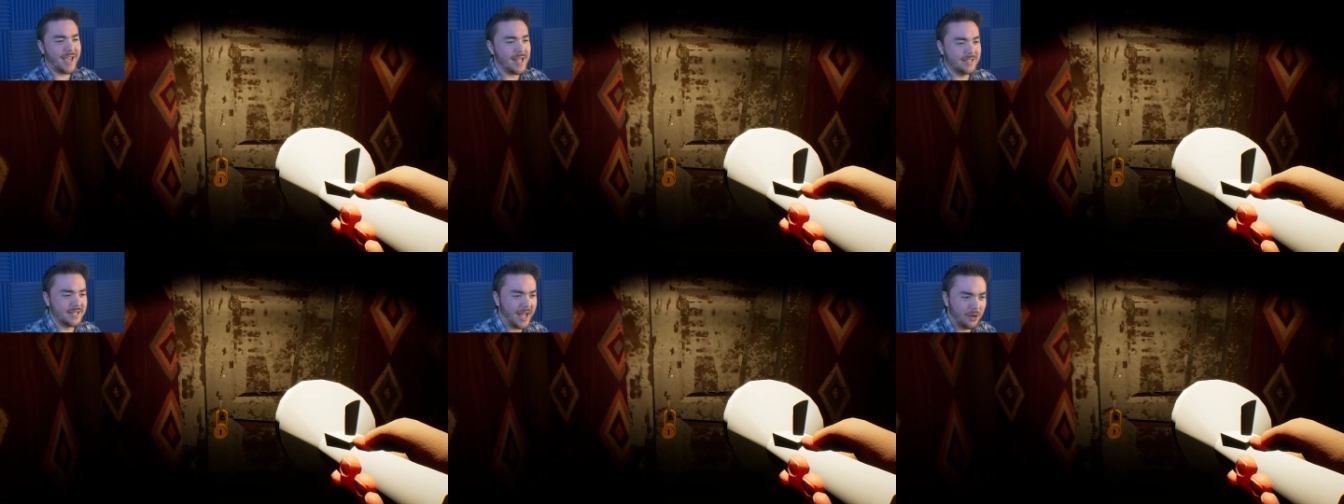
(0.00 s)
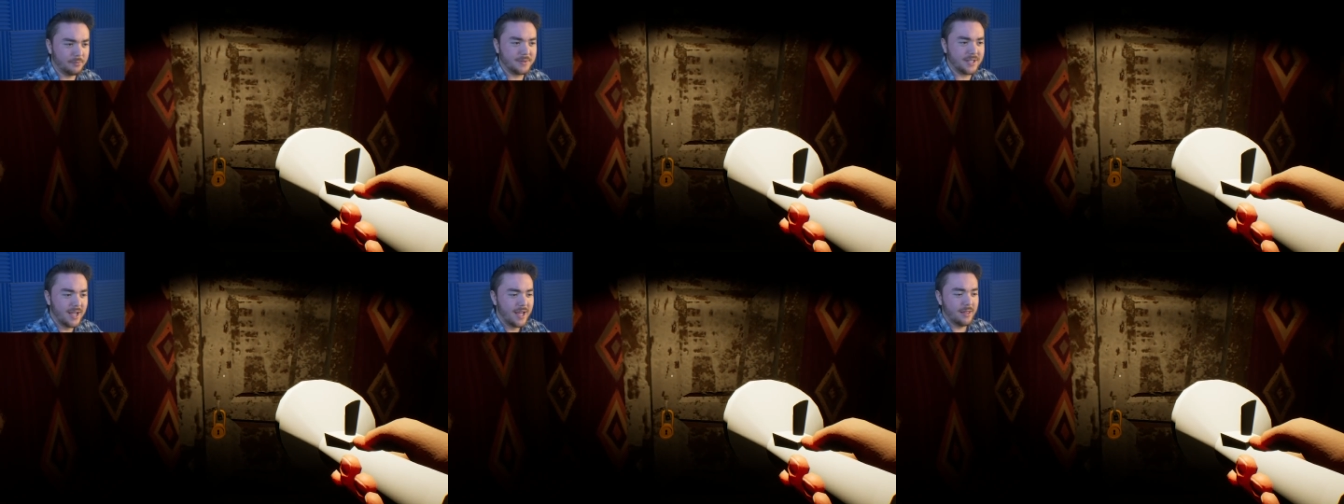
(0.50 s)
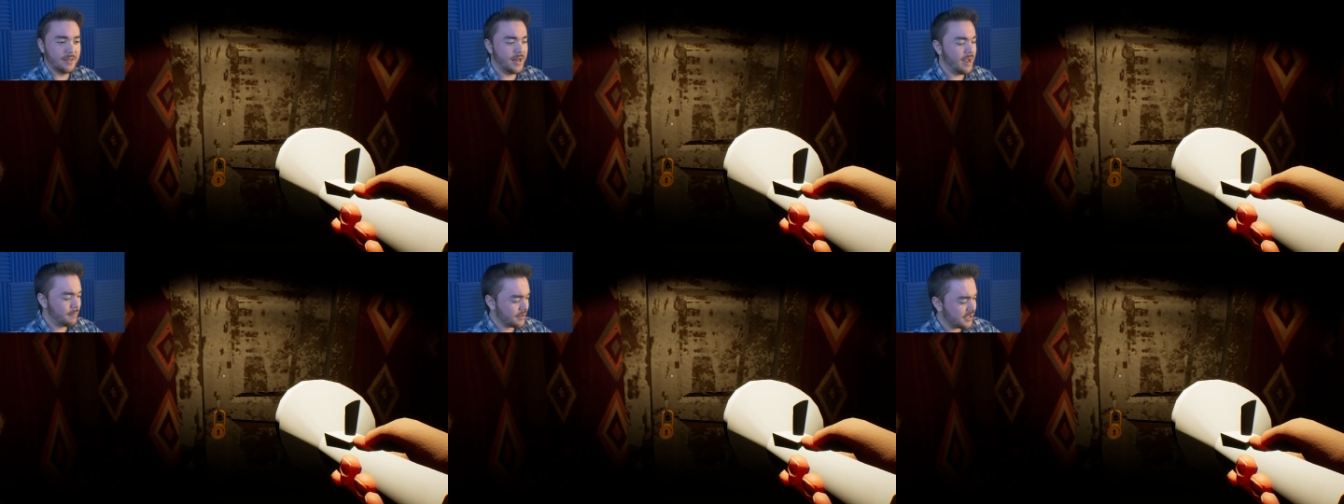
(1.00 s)
has helped the
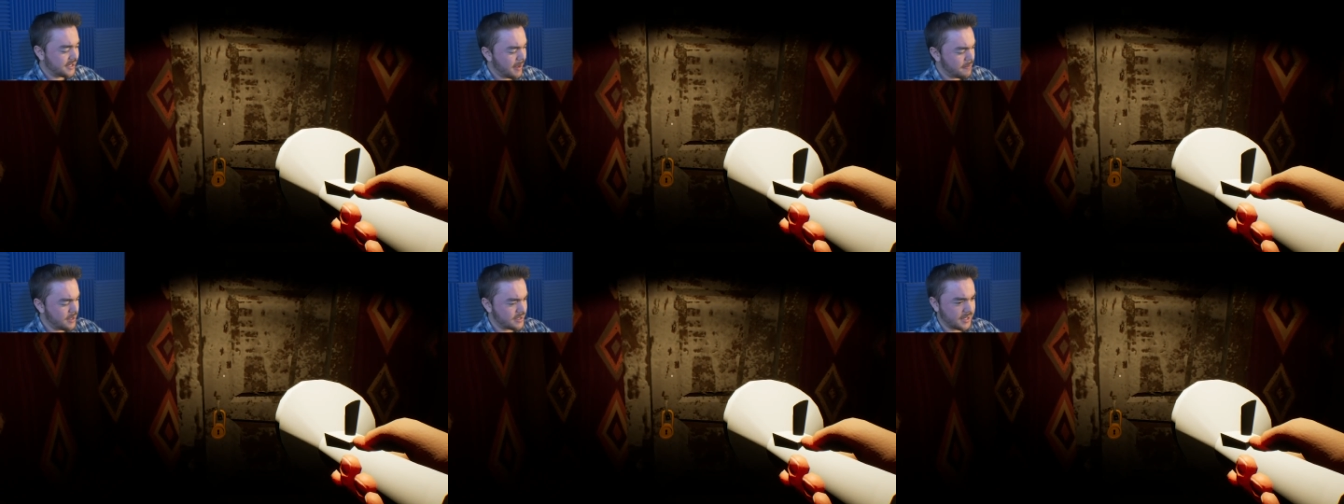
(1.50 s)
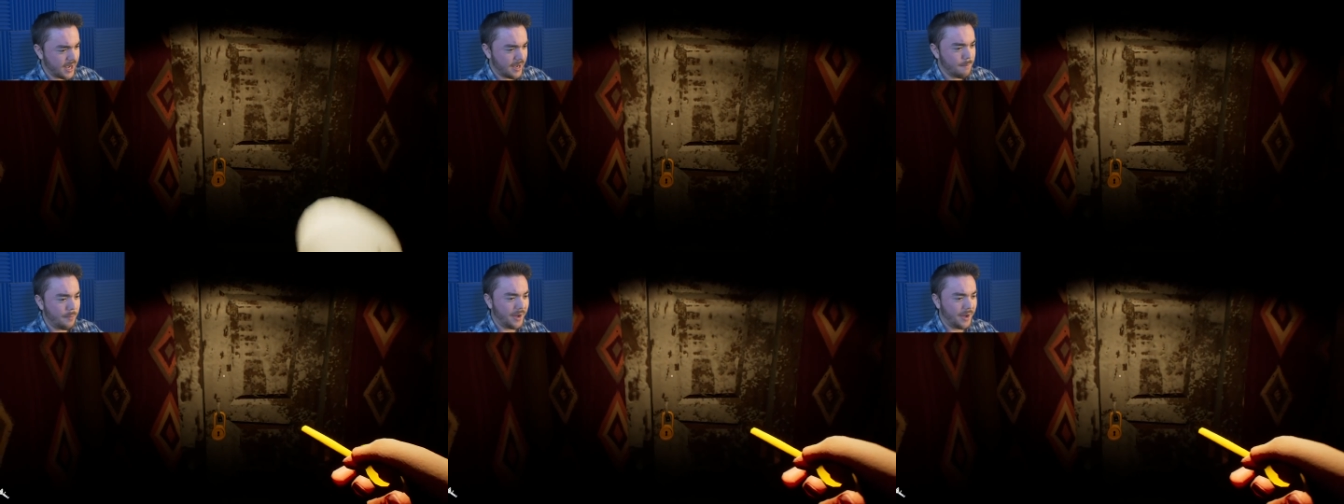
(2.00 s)
neighbor set this up.